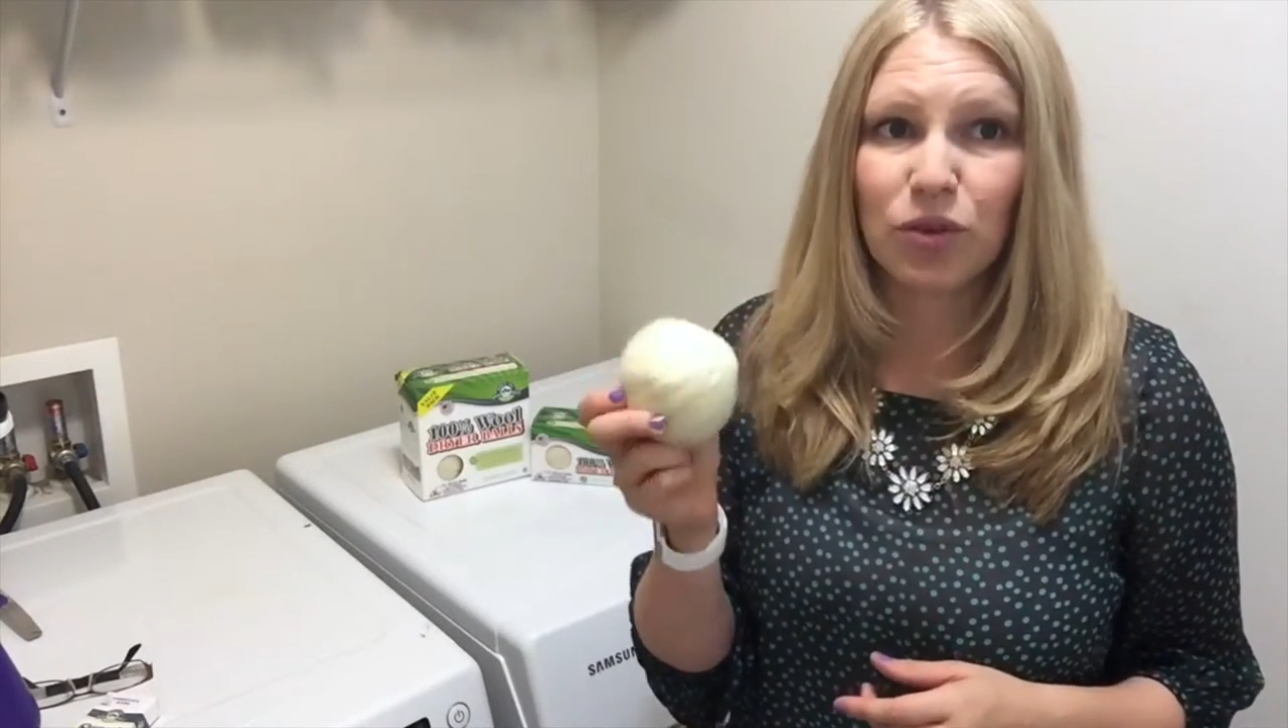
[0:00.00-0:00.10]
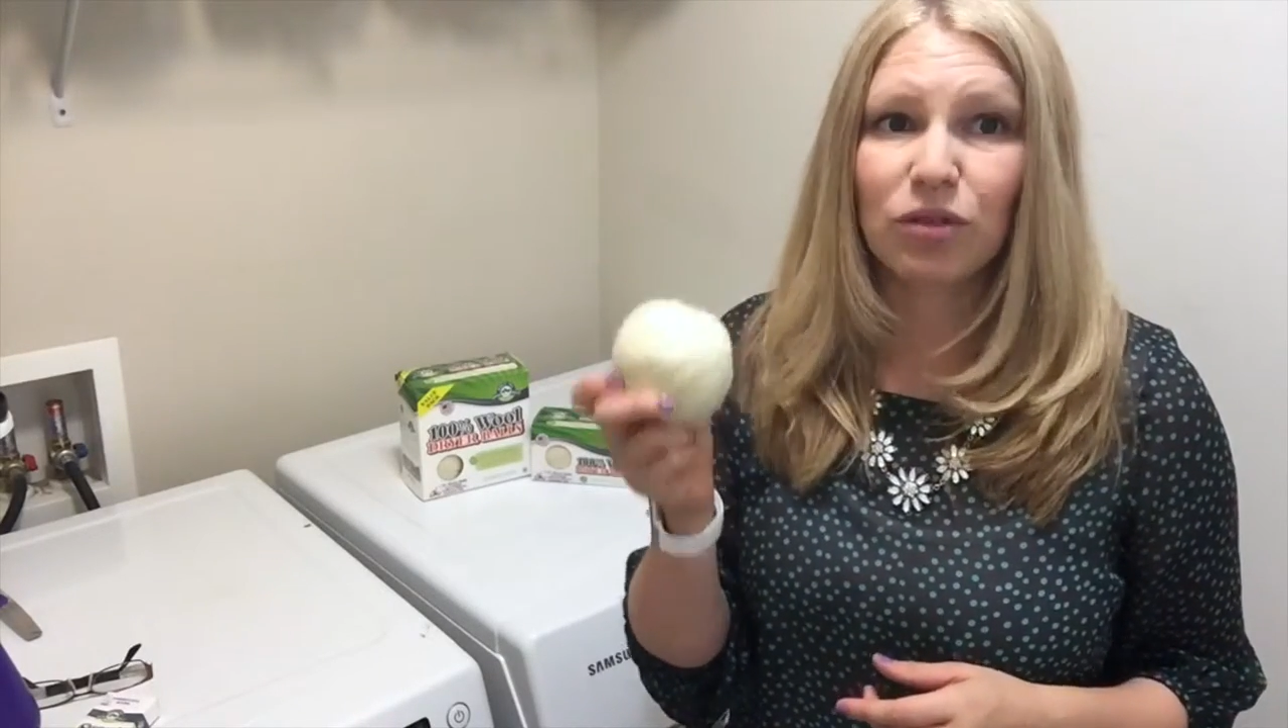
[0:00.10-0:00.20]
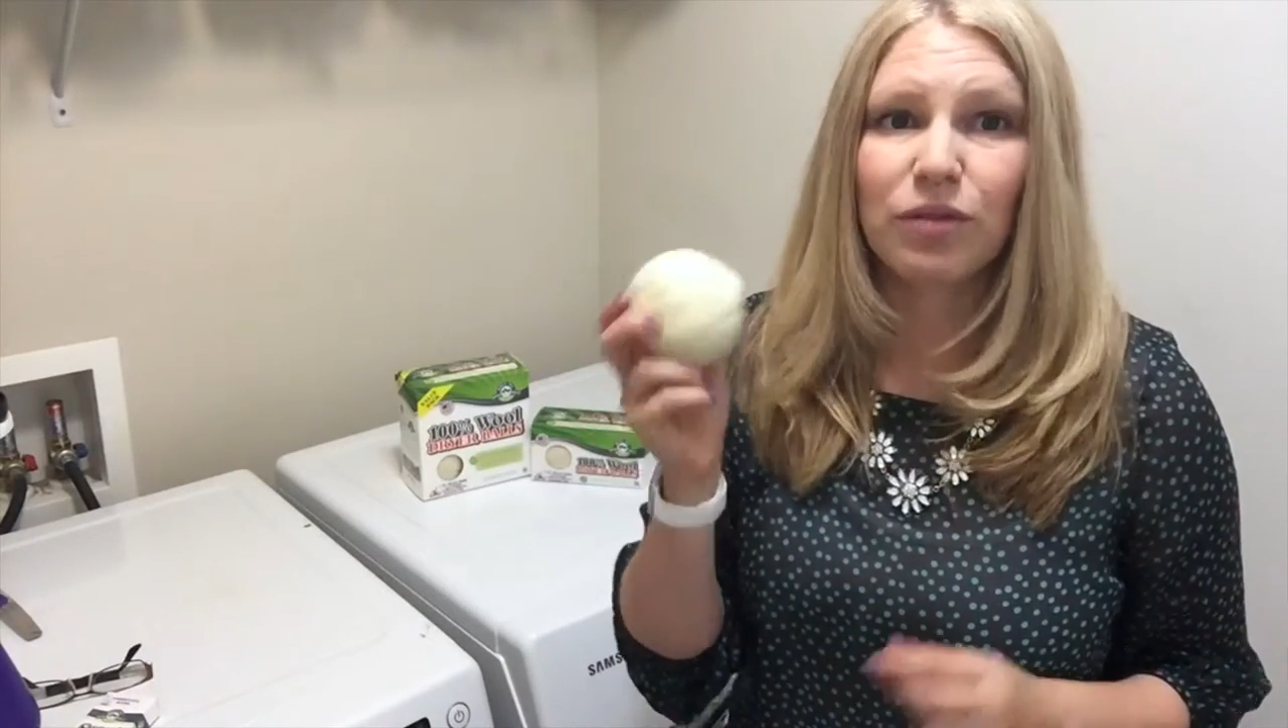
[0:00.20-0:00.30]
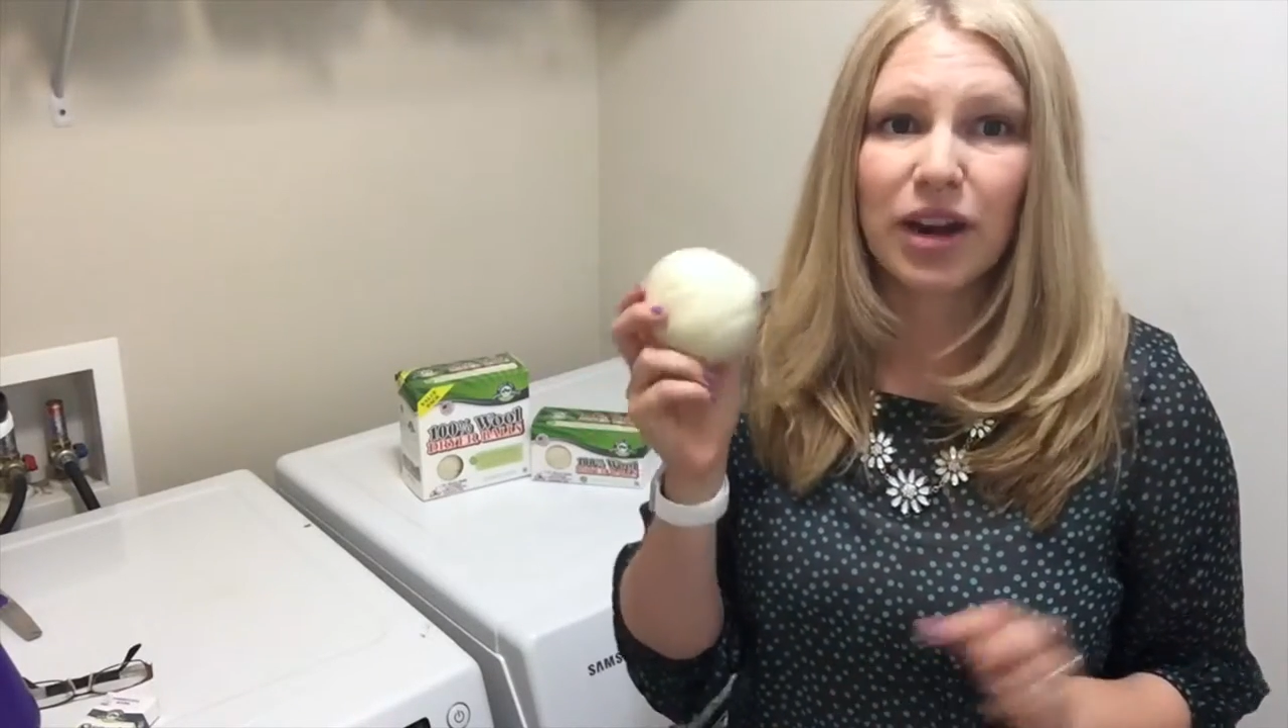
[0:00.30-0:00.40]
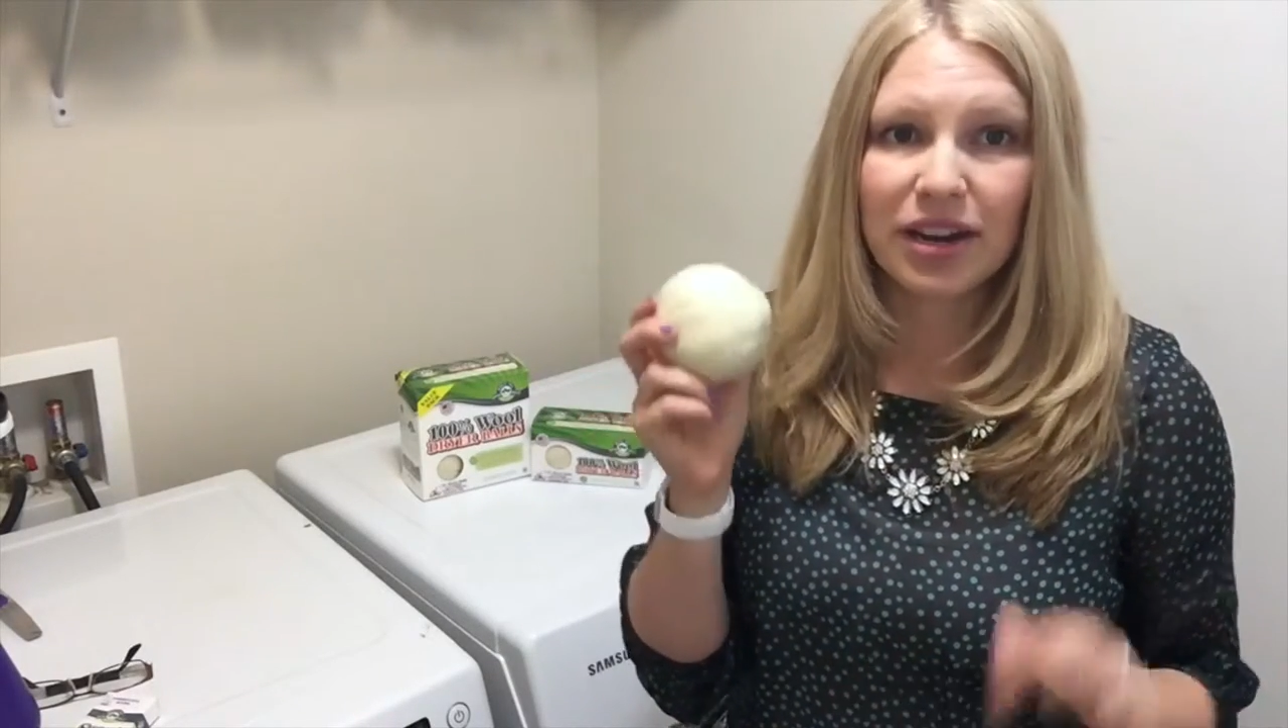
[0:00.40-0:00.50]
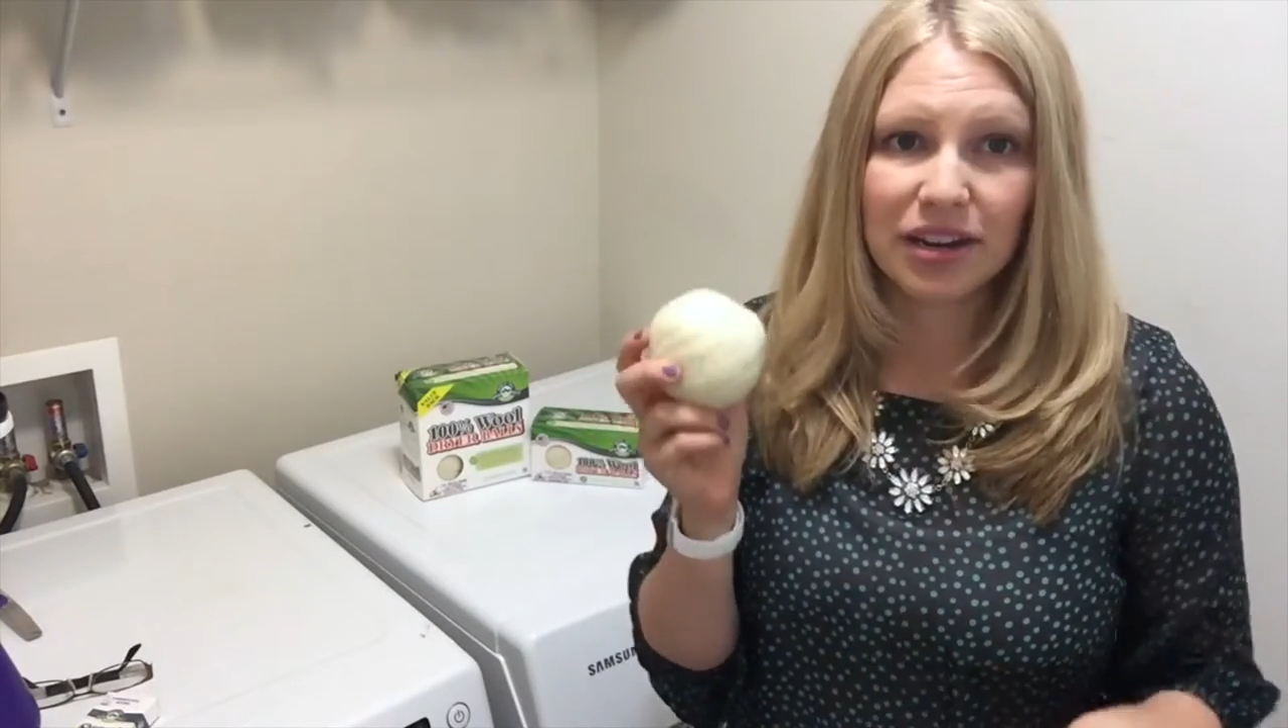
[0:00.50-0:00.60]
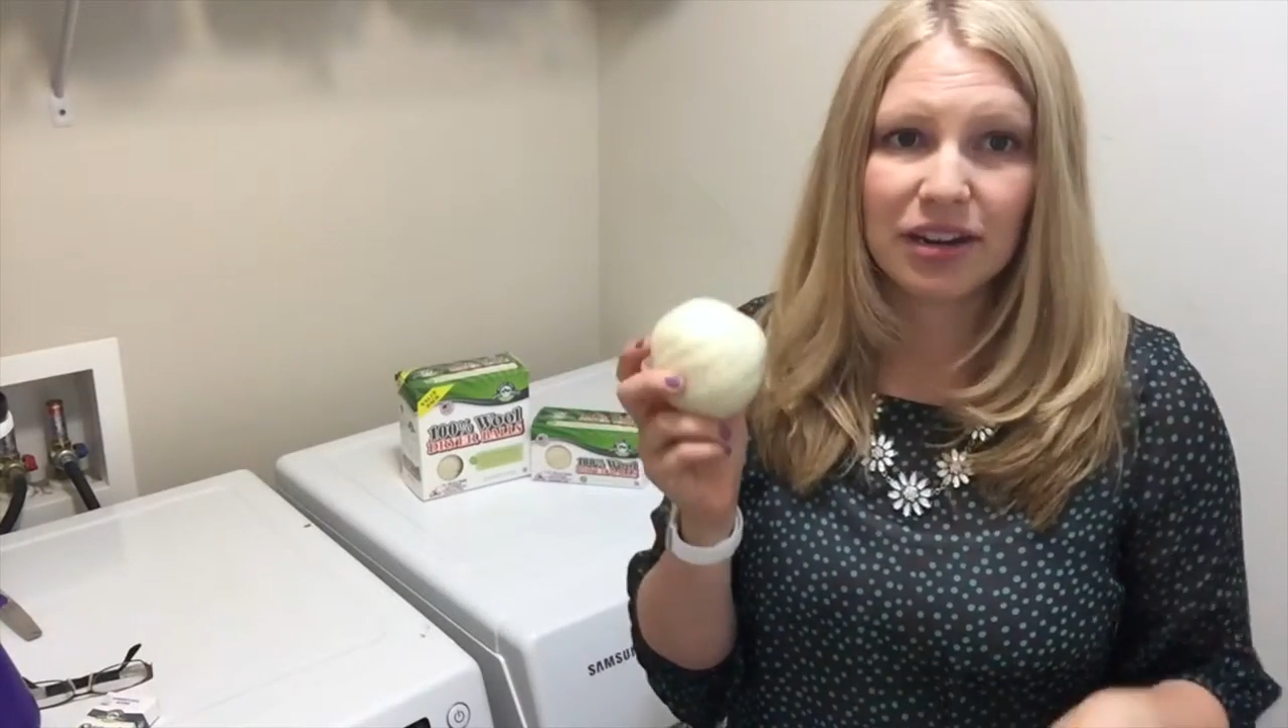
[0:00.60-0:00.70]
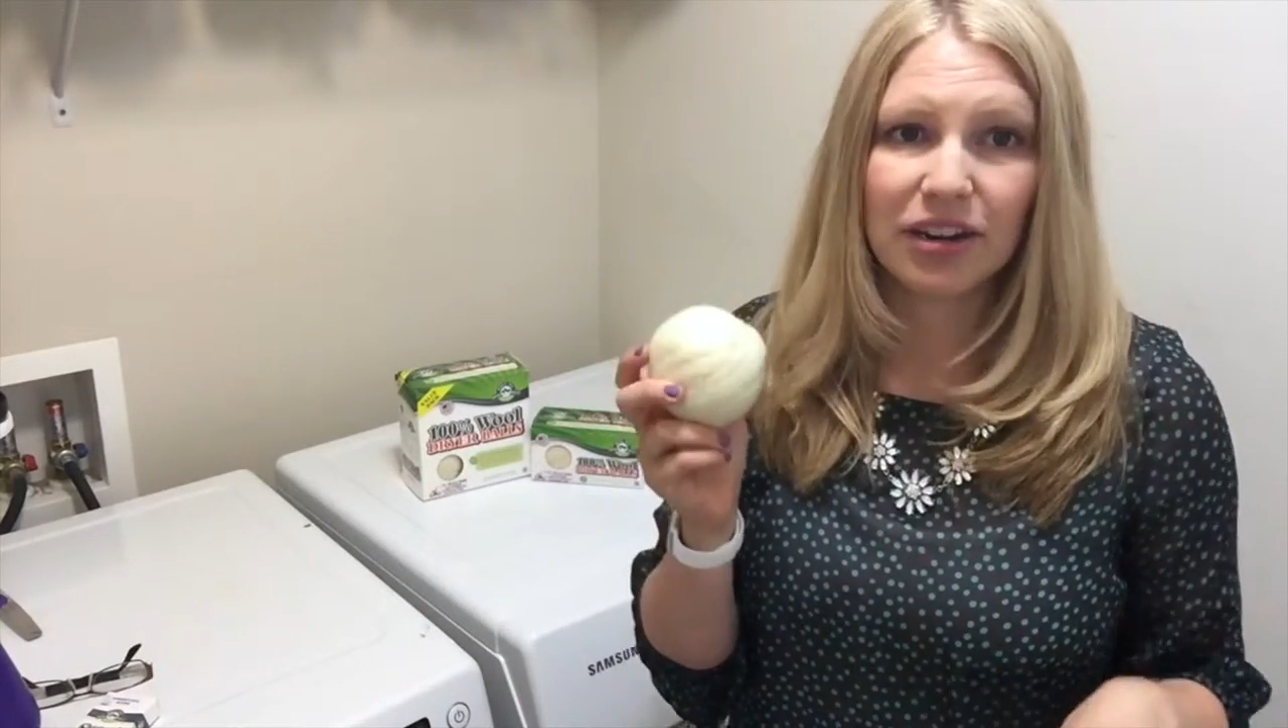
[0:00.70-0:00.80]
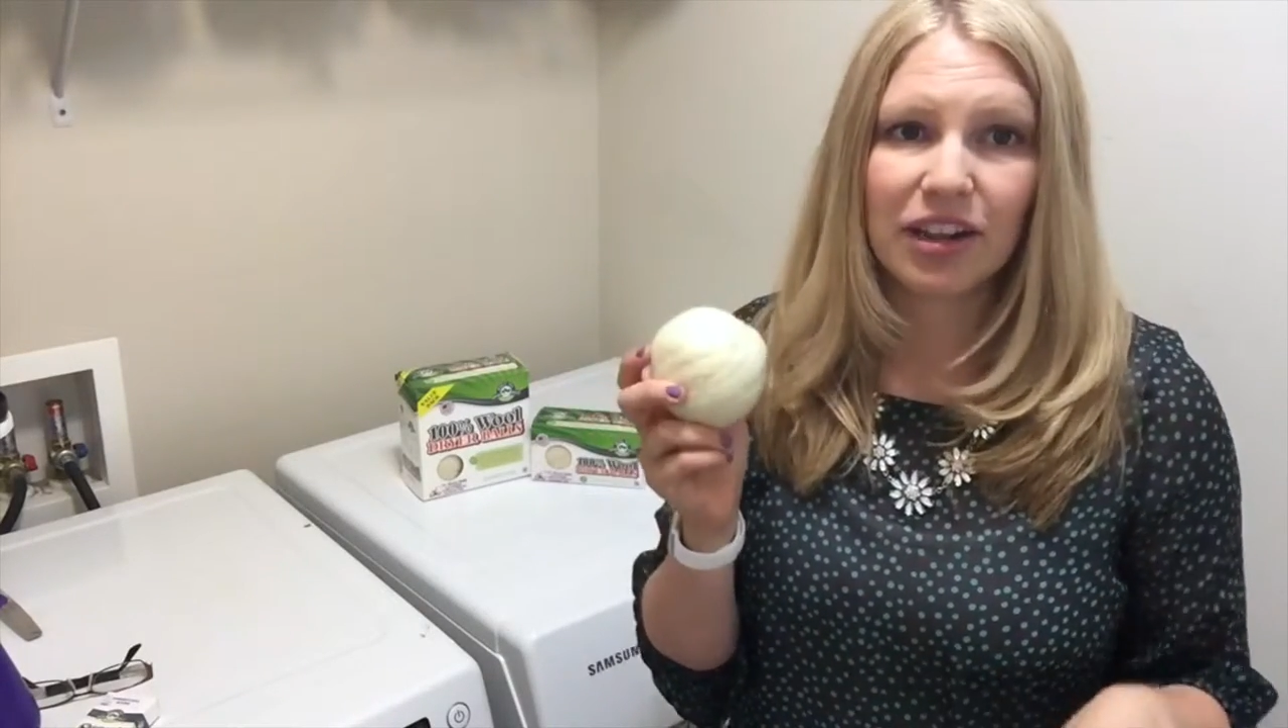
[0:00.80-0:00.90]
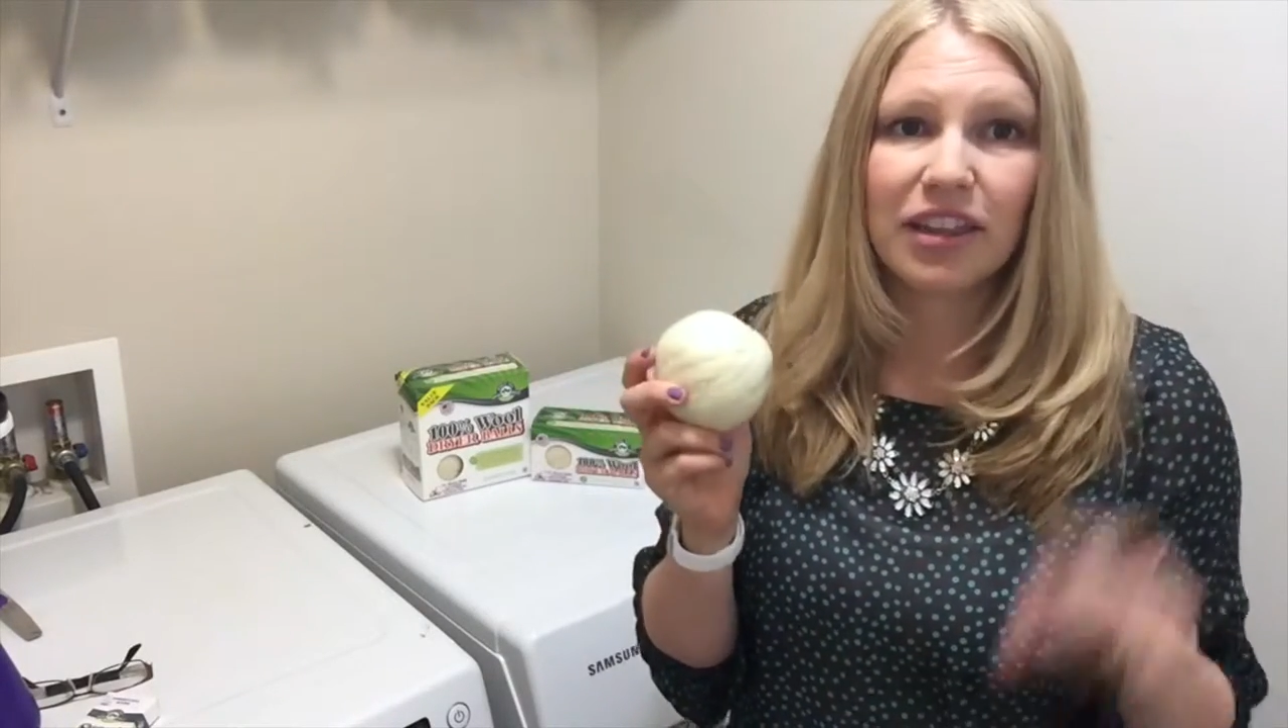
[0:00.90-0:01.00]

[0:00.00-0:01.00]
wool right here